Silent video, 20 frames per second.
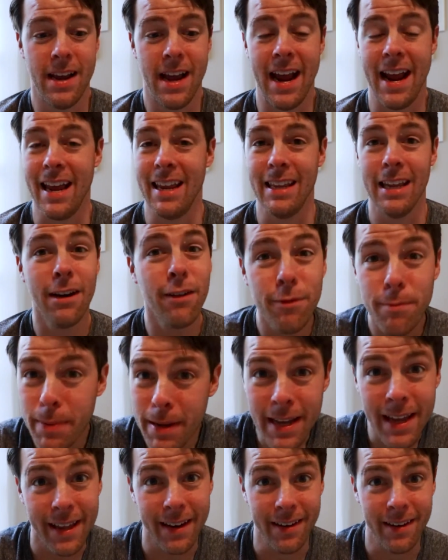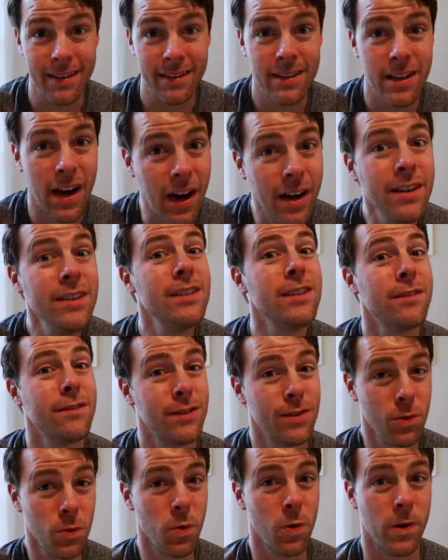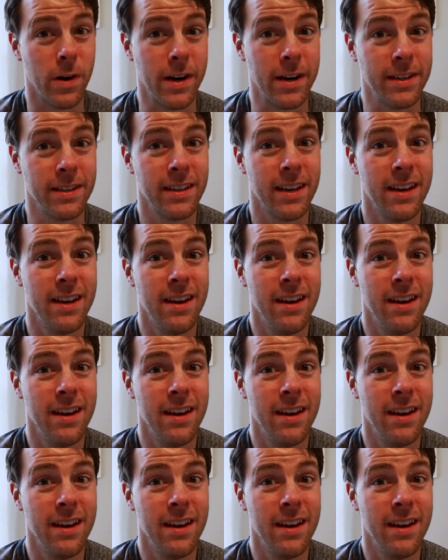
And there have been tons of stories